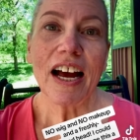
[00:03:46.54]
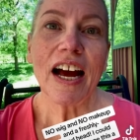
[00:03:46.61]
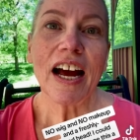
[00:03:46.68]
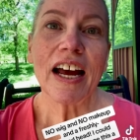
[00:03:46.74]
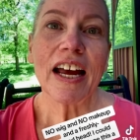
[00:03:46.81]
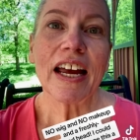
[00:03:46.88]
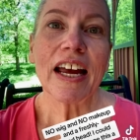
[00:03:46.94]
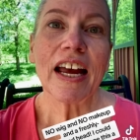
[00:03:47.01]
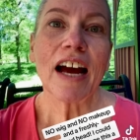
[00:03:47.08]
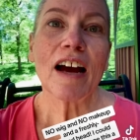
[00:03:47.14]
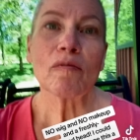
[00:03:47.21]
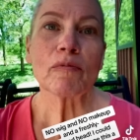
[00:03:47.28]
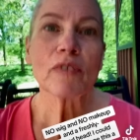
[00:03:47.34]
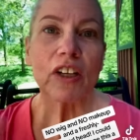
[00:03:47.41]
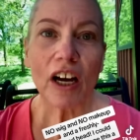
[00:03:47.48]
I,
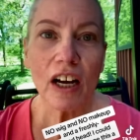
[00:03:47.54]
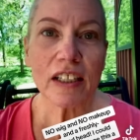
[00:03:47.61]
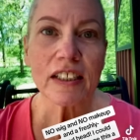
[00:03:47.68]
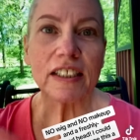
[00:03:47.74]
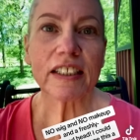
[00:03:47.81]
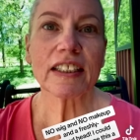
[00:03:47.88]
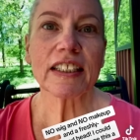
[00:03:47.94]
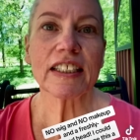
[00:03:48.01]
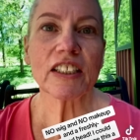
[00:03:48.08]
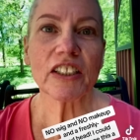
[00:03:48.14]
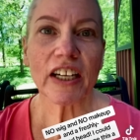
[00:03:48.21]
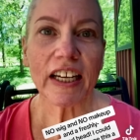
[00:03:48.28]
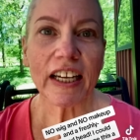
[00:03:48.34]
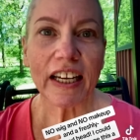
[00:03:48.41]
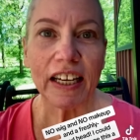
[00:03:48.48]
I'm constantly
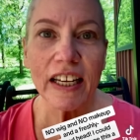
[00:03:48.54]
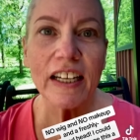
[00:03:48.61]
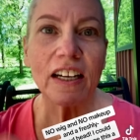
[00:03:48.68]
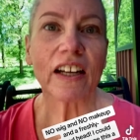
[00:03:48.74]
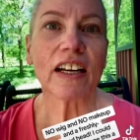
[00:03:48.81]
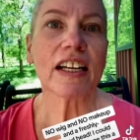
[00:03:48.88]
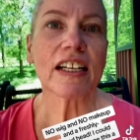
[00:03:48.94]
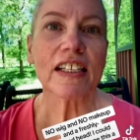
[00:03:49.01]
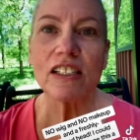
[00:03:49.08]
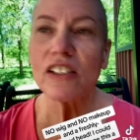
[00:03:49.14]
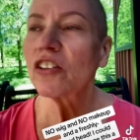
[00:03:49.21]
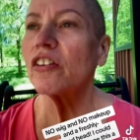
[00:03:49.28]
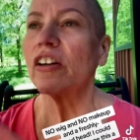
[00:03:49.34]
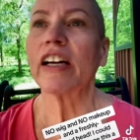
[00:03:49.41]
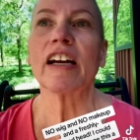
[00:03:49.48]
checking in on
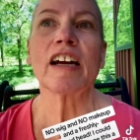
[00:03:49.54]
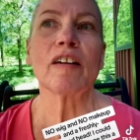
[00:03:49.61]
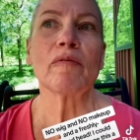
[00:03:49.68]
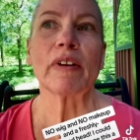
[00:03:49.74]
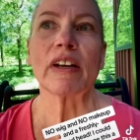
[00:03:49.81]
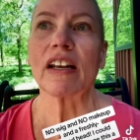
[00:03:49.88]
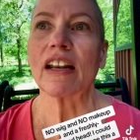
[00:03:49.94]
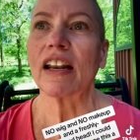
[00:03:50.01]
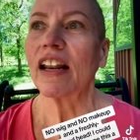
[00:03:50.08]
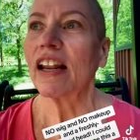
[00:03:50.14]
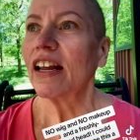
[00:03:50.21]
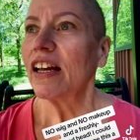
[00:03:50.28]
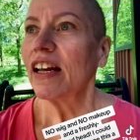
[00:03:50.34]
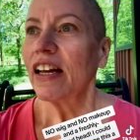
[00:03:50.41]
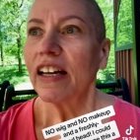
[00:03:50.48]
Instagram, and
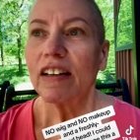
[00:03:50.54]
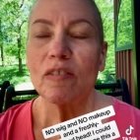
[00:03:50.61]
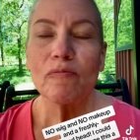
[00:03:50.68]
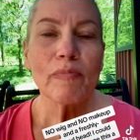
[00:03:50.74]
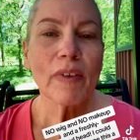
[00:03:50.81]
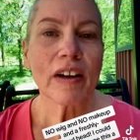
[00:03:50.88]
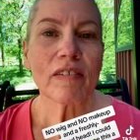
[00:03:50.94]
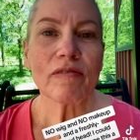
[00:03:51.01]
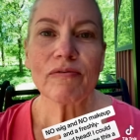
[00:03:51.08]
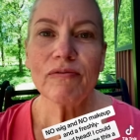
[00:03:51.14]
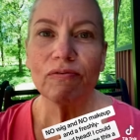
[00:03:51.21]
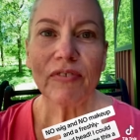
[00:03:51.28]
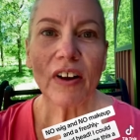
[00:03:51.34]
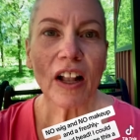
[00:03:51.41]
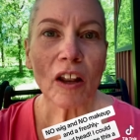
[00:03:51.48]
my
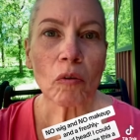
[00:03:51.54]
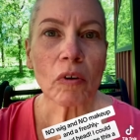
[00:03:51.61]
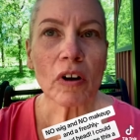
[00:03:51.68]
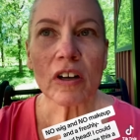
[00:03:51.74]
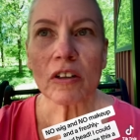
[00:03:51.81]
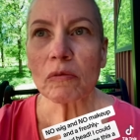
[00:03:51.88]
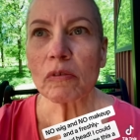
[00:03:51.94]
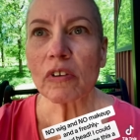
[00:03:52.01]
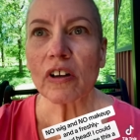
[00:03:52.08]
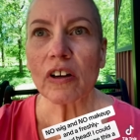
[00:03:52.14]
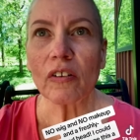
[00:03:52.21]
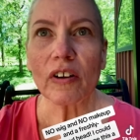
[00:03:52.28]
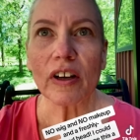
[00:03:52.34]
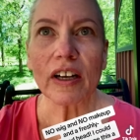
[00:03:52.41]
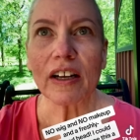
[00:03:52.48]
followers were
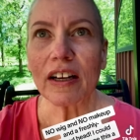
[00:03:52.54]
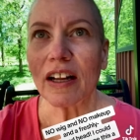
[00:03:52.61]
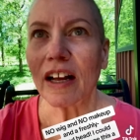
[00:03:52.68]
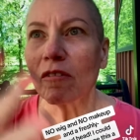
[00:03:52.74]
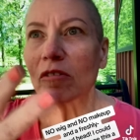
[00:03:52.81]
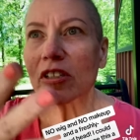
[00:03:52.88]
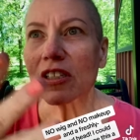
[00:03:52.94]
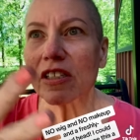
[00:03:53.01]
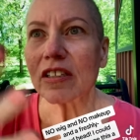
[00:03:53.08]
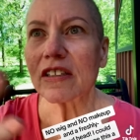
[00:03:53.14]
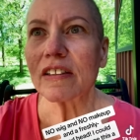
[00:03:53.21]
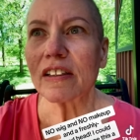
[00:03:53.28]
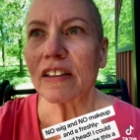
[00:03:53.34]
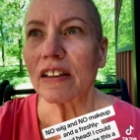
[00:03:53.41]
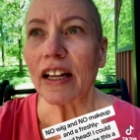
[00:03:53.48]
going, I was
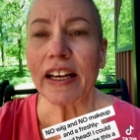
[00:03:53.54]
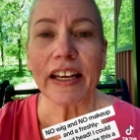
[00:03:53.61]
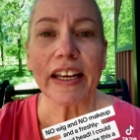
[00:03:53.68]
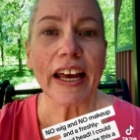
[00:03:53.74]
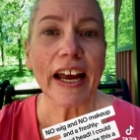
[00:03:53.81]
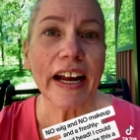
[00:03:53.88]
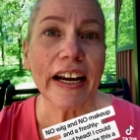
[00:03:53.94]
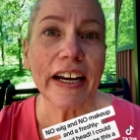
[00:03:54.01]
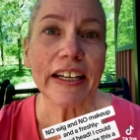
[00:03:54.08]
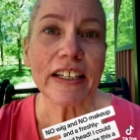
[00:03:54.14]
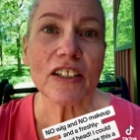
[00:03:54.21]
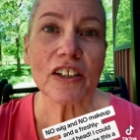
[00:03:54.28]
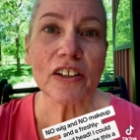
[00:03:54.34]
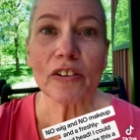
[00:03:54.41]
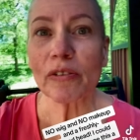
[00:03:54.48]
like gaining
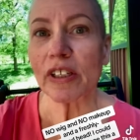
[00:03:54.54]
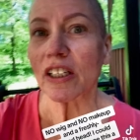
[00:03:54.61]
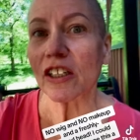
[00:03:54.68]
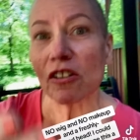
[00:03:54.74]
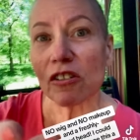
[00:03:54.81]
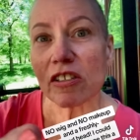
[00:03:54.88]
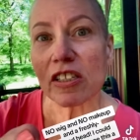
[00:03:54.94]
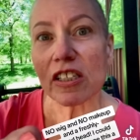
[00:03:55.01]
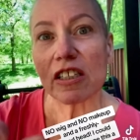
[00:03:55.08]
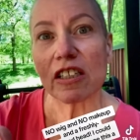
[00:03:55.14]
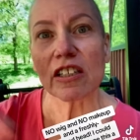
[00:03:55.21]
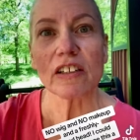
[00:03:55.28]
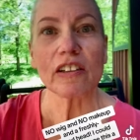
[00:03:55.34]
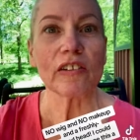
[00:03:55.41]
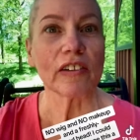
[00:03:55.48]
two and losing
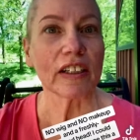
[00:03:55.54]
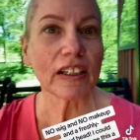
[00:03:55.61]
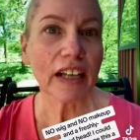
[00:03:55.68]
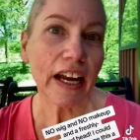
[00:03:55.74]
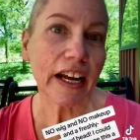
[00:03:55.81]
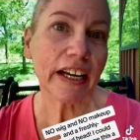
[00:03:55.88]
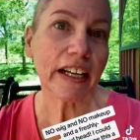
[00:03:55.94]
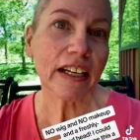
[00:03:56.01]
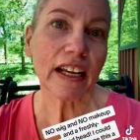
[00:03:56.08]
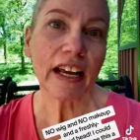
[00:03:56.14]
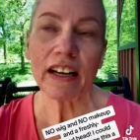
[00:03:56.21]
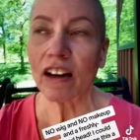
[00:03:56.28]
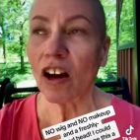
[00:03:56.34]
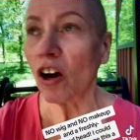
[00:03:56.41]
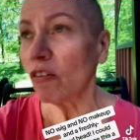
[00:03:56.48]
two and gaining
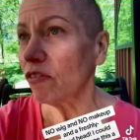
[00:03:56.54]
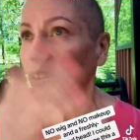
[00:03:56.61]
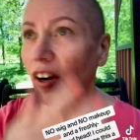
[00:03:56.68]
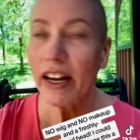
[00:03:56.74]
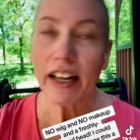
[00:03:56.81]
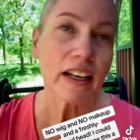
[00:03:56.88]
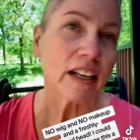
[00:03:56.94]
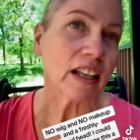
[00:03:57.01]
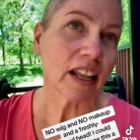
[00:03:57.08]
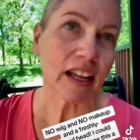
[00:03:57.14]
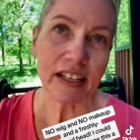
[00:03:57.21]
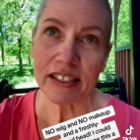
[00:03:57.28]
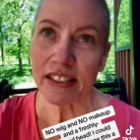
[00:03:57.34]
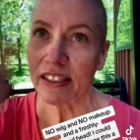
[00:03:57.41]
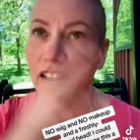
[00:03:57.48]
and over
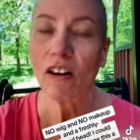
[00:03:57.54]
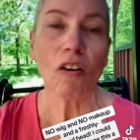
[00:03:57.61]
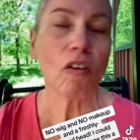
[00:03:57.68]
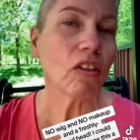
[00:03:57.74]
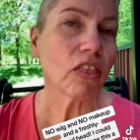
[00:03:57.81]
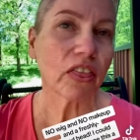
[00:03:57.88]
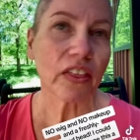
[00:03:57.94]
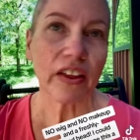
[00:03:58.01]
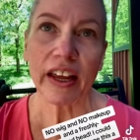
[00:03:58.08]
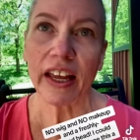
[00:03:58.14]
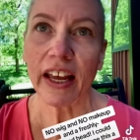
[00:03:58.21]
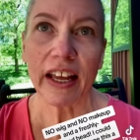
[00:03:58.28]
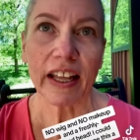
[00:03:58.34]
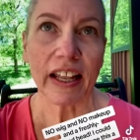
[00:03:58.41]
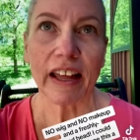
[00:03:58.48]
analyzing the whole
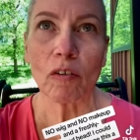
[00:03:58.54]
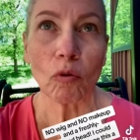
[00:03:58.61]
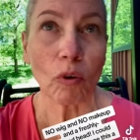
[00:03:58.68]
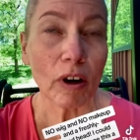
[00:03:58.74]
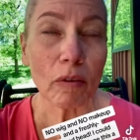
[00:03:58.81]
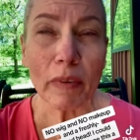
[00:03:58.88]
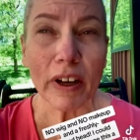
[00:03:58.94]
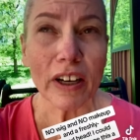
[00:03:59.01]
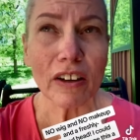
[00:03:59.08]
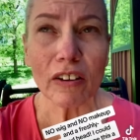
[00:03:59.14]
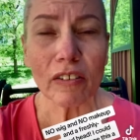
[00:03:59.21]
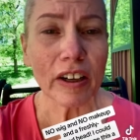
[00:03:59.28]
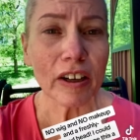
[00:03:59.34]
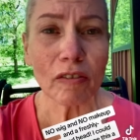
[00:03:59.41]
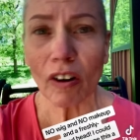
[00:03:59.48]
thing, and like, what am I
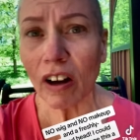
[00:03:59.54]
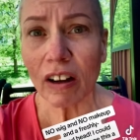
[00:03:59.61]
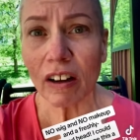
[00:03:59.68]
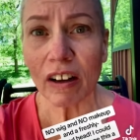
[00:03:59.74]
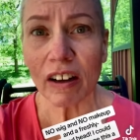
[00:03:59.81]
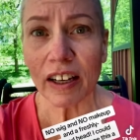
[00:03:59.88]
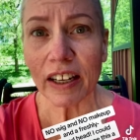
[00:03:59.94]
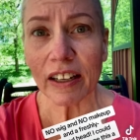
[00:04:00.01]
doing wrong?